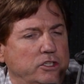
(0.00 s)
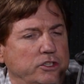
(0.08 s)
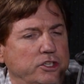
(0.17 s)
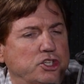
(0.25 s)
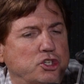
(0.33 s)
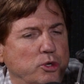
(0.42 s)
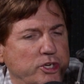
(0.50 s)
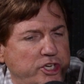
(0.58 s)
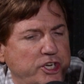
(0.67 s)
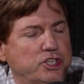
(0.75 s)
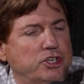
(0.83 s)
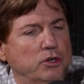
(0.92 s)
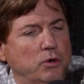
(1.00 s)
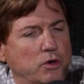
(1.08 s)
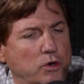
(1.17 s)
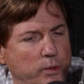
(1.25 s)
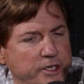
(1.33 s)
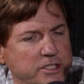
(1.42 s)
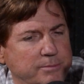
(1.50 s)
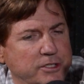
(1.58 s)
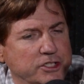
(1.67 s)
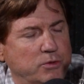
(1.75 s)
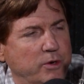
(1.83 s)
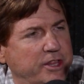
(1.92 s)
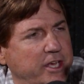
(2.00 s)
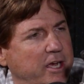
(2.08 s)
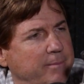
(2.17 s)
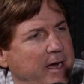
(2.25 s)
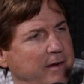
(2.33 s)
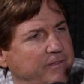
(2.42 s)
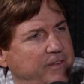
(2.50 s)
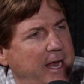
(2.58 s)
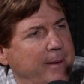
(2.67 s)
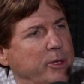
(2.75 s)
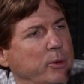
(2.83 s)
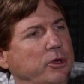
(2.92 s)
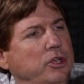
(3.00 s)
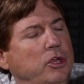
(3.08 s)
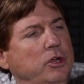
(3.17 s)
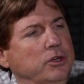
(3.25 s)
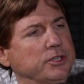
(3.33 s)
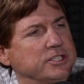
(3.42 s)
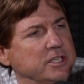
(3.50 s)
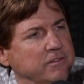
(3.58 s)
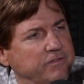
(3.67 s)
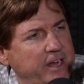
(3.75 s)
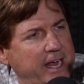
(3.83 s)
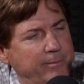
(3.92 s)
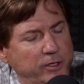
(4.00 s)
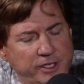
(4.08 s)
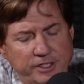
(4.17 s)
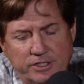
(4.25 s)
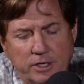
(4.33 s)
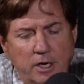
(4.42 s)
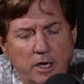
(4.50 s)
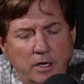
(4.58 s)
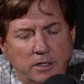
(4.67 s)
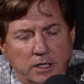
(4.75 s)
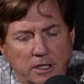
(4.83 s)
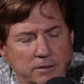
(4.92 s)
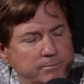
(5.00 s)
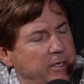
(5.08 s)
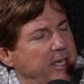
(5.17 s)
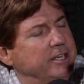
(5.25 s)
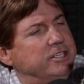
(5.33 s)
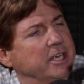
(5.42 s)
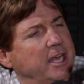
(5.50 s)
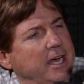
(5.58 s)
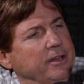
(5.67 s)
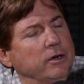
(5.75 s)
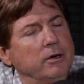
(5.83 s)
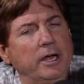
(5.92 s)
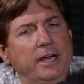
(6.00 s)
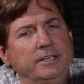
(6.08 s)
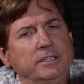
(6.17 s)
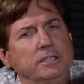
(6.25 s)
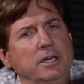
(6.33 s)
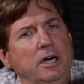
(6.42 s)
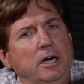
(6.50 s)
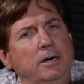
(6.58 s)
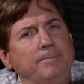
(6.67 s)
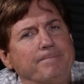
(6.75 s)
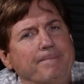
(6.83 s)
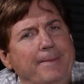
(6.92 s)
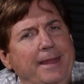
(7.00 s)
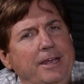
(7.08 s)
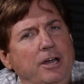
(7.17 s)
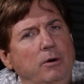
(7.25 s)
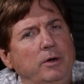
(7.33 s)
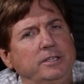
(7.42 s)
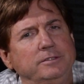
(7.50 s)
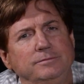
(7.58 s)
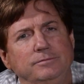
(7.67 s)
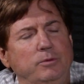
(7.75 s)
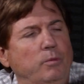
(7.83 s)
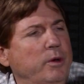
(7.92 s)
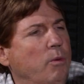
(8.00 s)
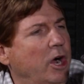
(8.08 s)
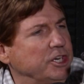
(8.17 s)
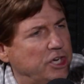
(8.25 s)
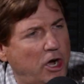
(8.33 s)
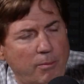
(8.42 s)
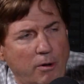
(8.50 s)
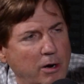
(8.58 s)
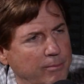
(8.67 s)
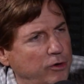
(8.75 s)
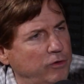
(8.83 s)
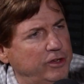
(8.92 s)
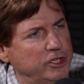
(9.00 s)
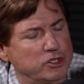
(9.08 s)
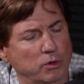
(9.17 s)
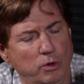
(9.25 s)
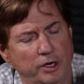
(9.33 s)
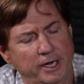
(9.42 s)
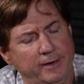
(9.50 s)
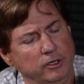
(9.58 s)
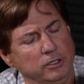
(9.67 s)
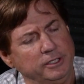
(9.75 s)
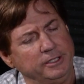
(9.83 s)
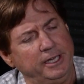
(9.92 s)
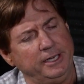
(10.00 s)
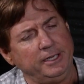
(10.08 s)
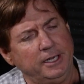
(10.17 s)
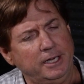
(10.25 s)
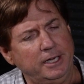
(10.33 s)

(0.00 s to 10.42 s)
the traditional Christmas, we think about family reunions and families being together. And, and we watch Hallmark movies or whatever, and they,